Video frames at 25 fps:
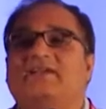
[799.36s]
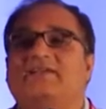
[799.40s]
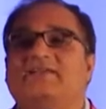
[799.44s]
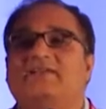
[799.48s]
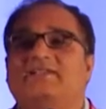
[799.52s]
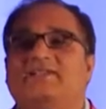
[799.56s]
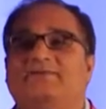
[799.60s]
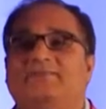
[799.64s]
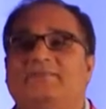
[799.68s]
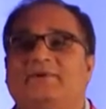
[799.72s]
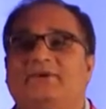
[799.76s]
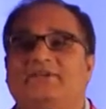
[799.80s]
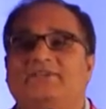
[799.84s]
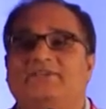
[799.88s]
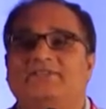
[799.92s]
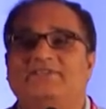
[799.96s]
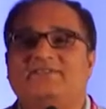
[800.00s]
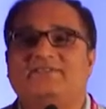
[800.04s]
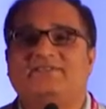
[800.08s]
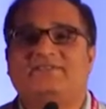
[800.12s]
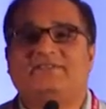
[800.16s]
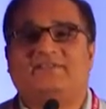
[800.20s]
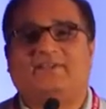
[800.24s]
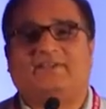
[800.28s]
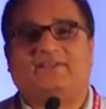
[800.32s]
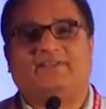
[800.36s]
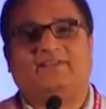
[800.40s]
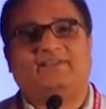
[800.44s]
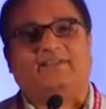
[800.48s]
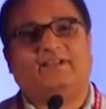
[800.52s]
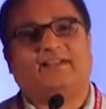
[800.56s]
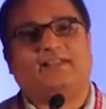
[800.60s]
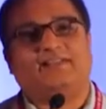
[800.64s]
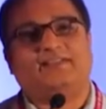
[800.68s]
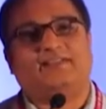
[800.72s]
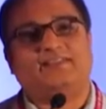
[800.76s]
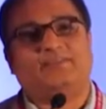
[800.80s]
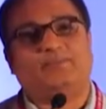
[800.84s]
in these patients. I
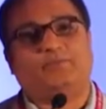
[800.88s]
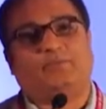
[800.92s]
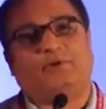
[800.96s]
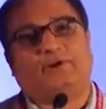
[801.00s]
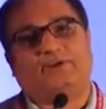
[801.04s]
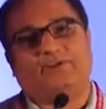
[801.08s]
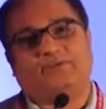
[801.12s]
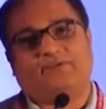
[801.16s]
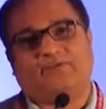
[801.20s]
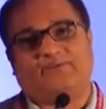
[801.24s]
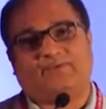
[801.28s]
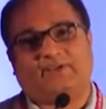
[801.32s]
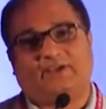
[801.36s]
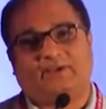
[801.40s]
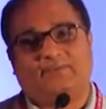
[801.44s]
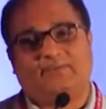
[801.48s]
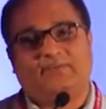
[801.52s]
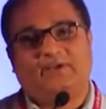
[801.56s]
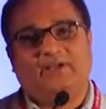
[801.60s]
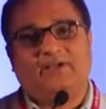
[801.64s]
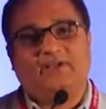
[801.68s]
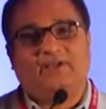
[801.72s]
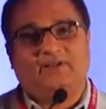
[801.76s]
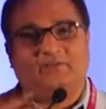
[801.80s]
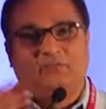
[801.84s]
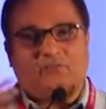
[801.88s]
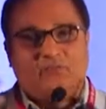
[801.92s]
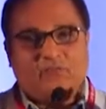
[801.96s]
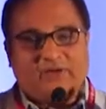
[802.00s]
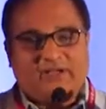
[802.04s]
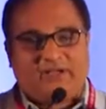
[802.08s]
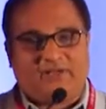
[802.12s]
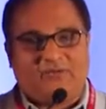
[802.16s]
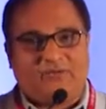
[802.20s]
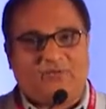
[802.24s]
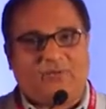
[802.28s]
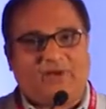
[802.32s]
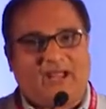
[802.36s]
think at this point of time
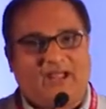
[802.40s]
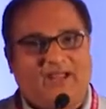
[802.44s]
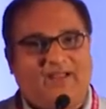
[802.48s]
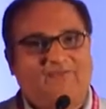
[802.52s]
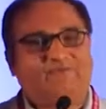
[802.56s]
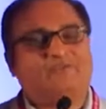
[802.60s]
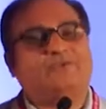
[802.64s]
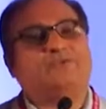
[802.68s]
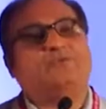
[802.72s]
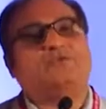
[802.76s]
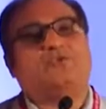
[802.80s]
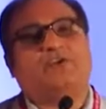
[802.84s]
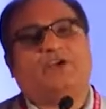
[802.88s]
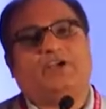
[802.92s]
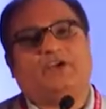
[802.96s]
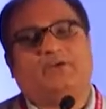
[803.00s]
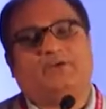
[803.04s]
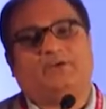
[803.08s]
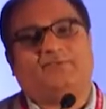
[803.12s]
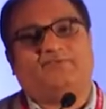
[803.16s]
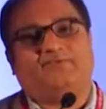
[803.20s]
you have to try